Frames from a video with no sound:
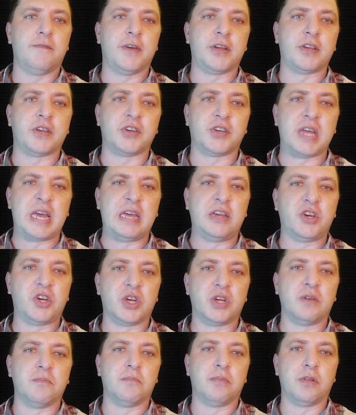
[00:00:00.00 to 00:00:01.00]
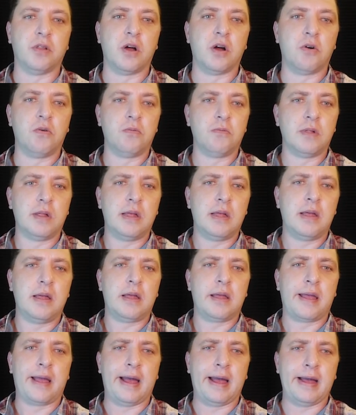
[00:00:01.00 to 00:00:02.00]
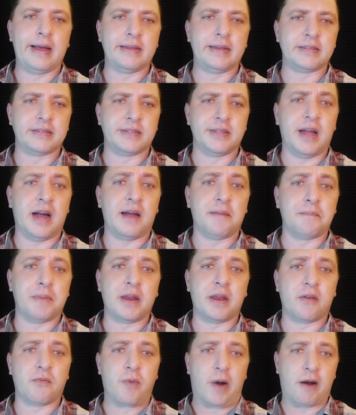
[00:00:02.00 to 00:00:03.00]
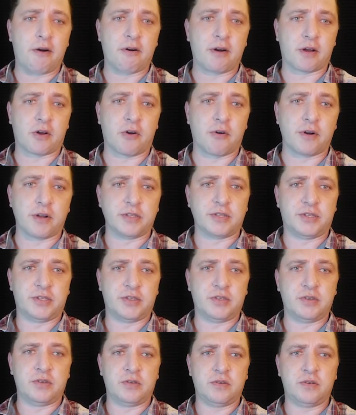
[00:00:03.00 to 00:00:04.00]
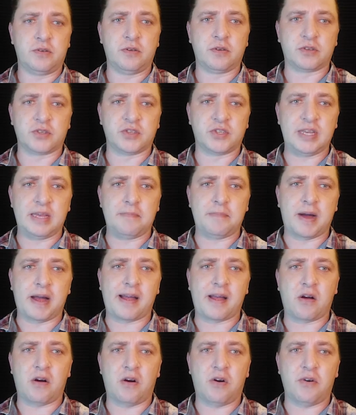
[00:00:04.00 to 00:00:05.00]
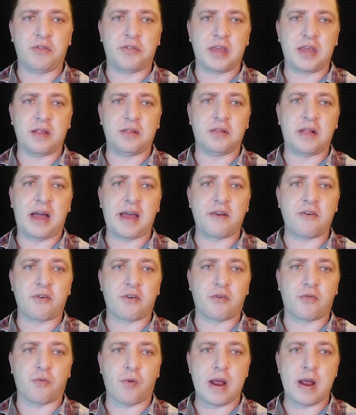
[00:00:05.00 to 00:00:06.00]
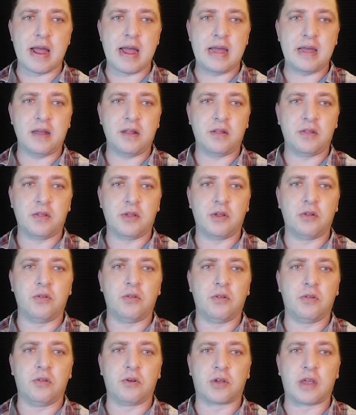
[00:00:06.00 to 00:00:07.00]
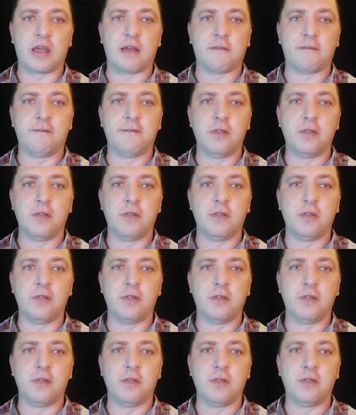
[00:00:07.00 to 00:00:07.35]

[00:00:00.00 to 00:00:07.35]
vegetation below has not been a rare occurrence. You can see by all the lighter gray little looking